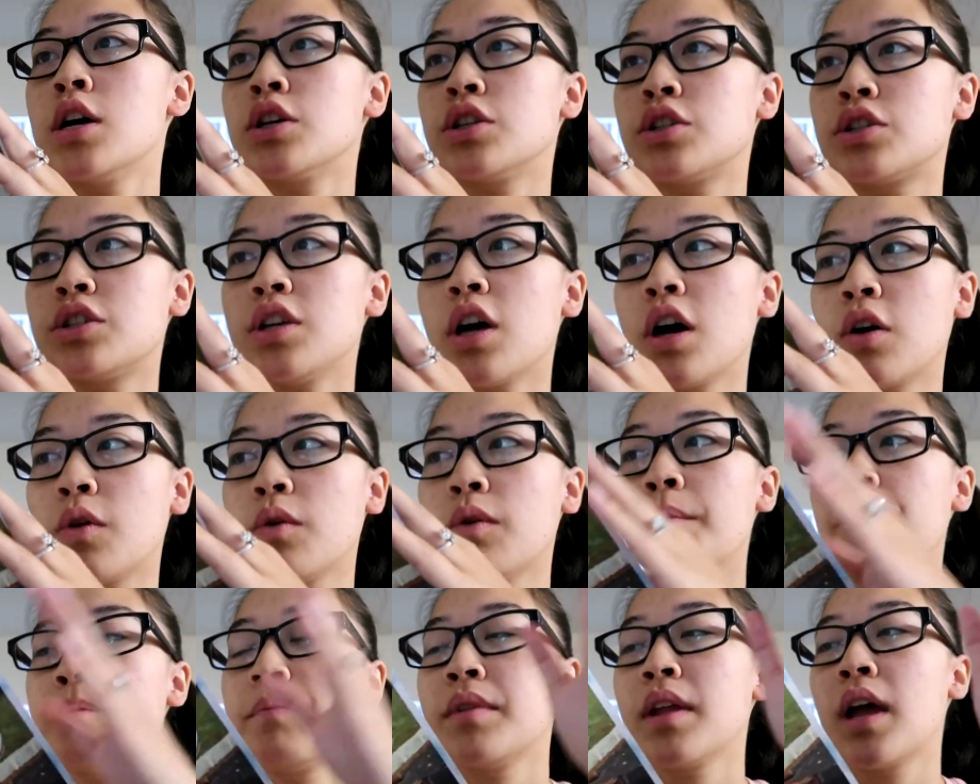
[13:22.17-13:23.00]

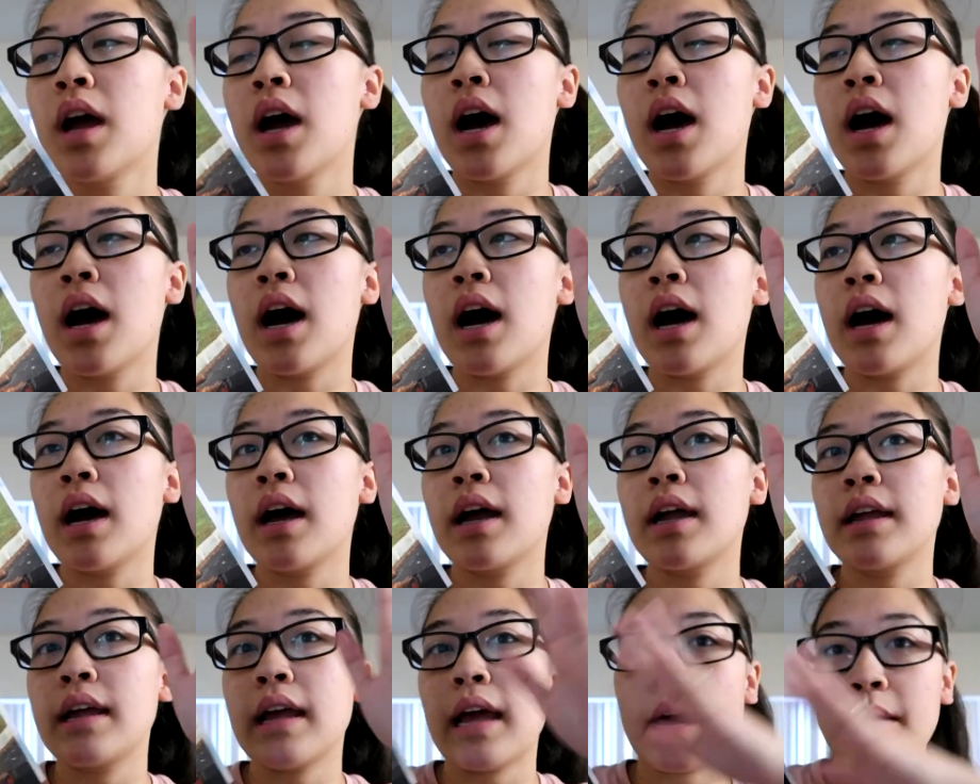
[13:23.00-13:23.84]
So
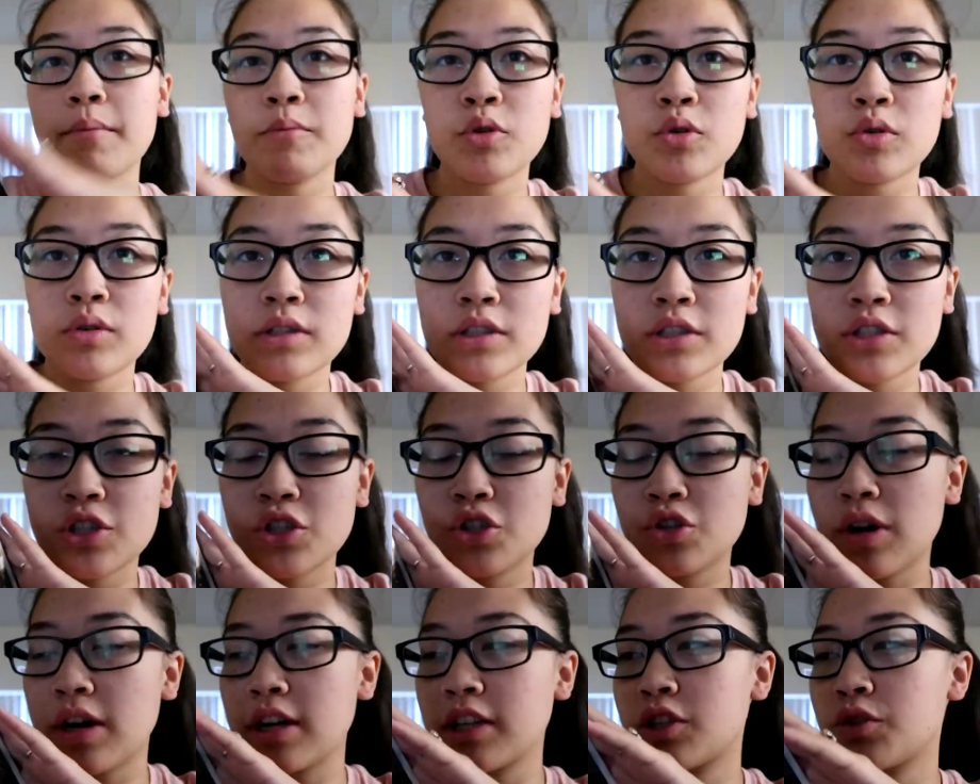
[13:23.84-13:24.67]
I am going to
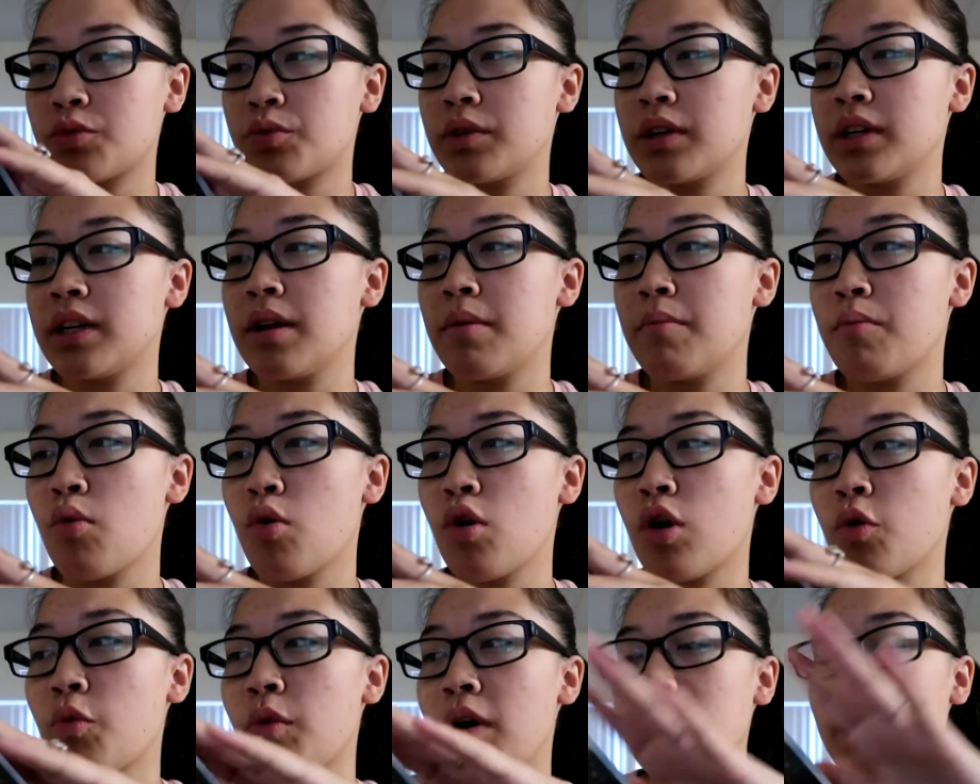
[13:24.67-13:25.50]
try to read
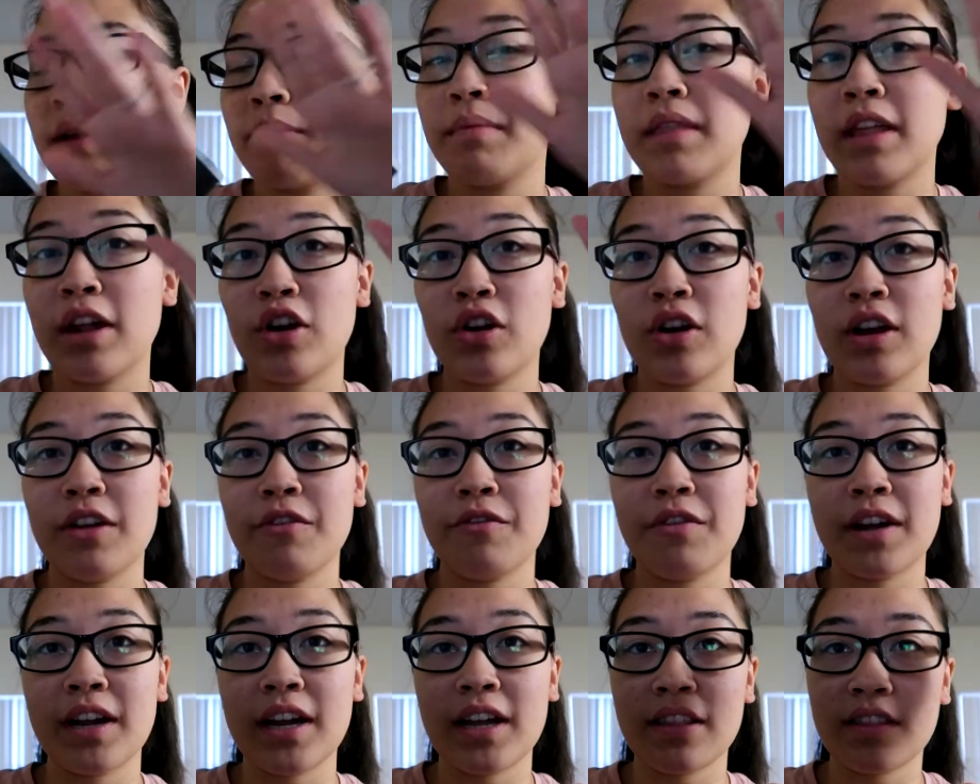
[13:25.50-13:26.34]
more while I'm there
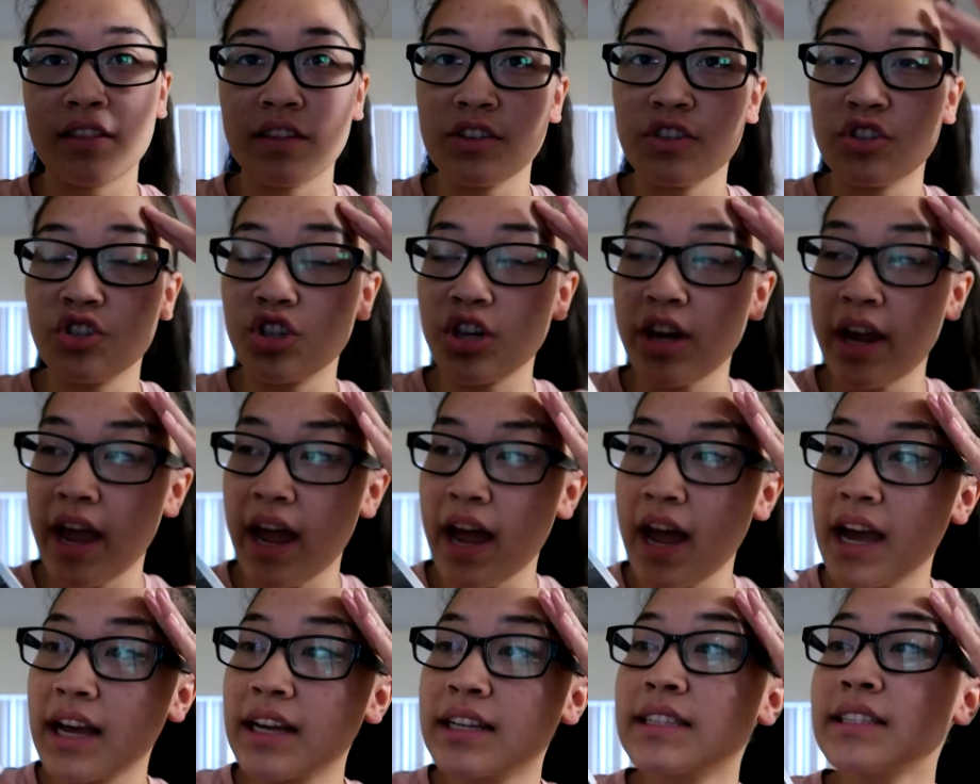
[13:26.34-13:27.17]
if I get the
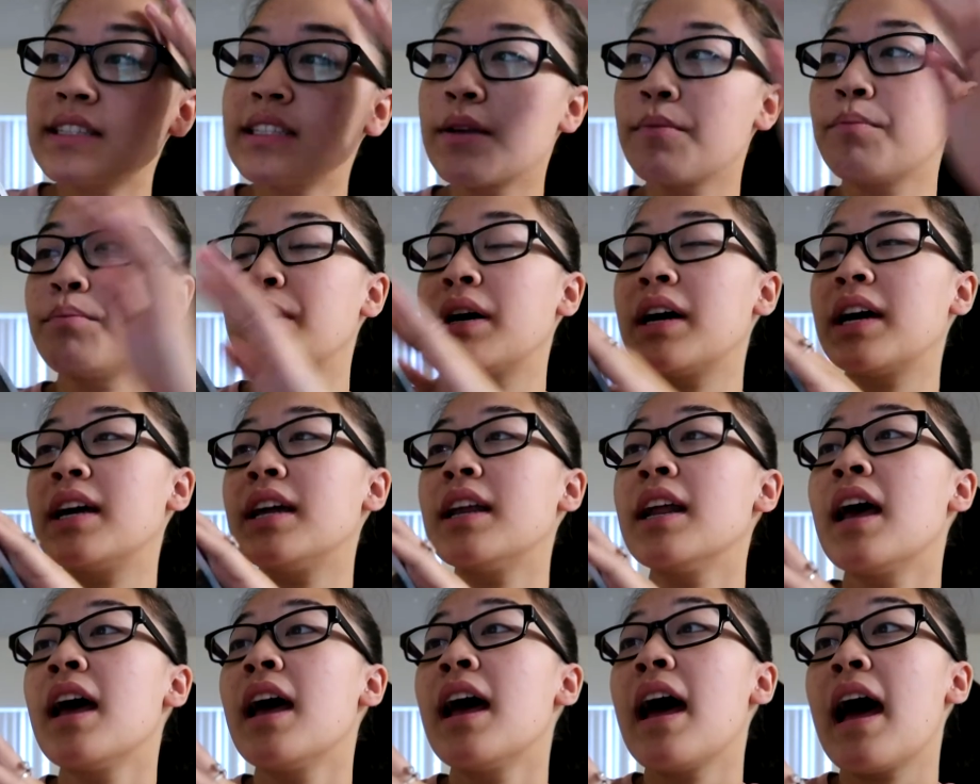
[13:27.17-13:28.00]
chance, but
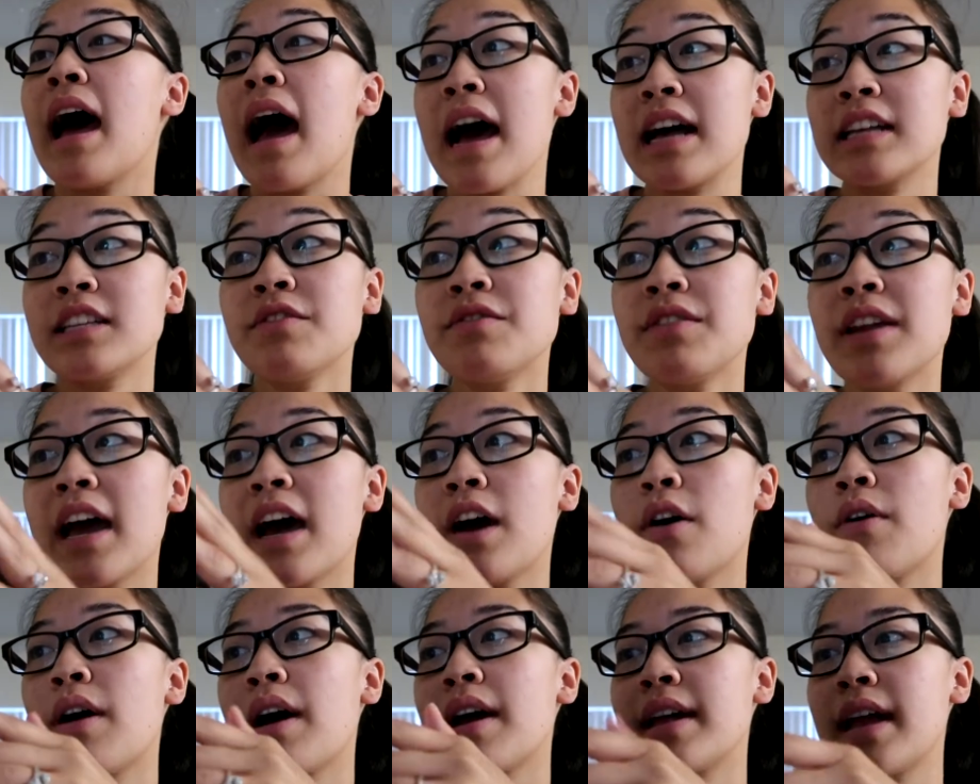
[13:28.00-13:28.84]
as of
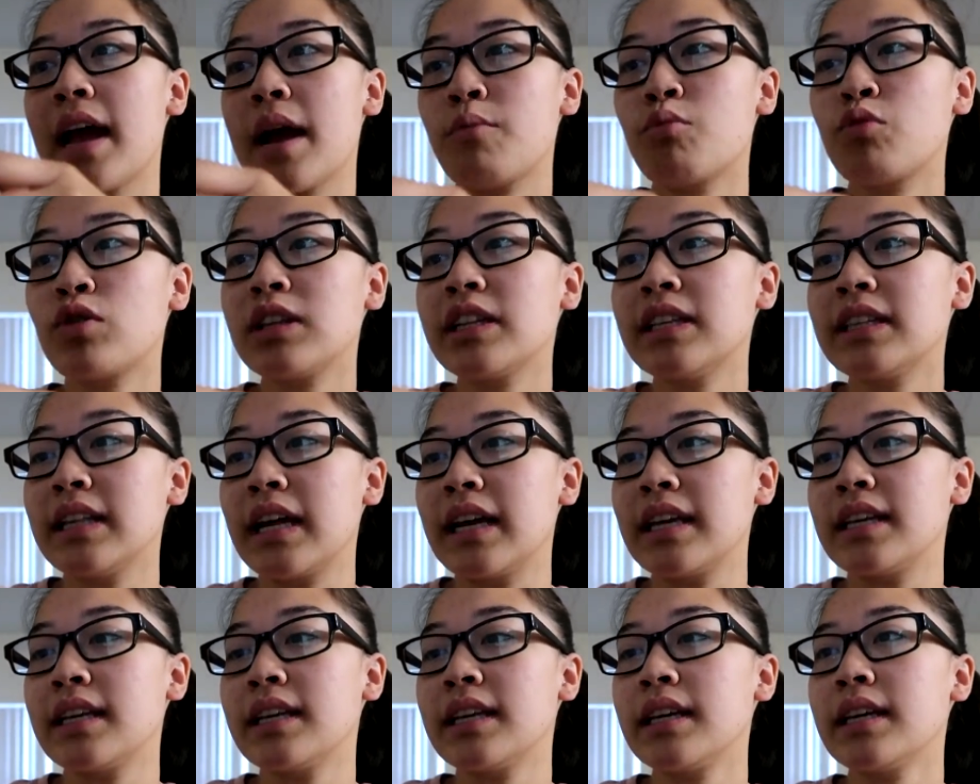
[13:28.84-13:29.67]
now, I am really
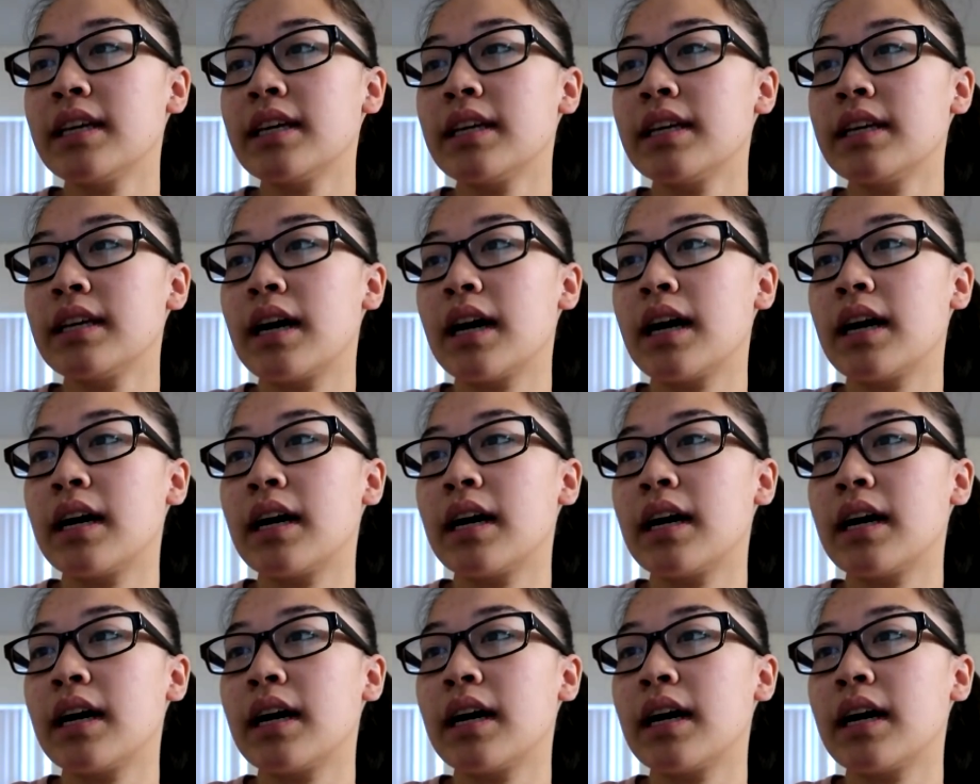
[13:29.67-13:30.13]
liking it.